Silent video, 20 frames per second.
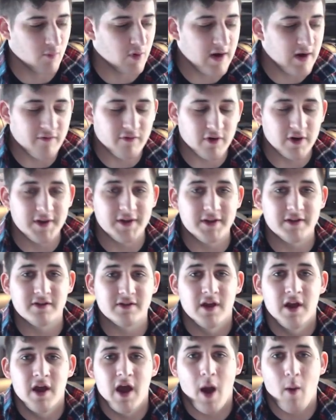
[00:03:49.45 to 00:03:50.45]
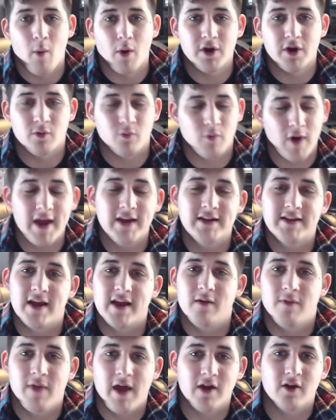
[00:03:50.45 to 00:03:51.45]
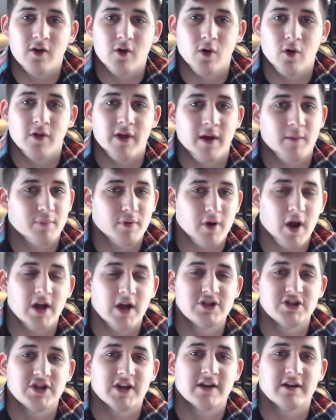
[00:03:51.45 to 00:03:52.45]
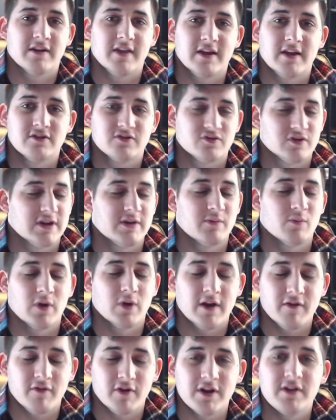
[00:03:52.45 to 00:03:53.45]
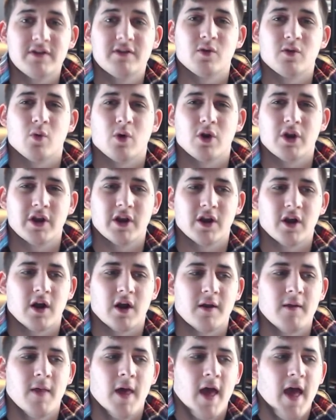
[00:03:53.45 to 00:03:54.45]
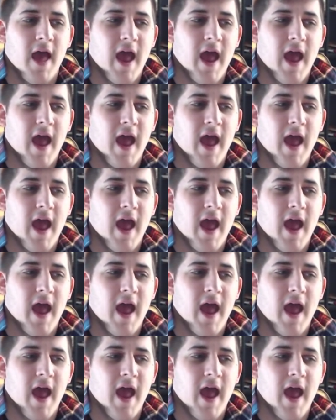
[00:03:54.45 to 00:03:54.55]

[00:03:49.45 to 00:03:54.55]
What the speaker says: Whatever it is, I want you to write down that goal, that project, that dream, whatever it is you're working on,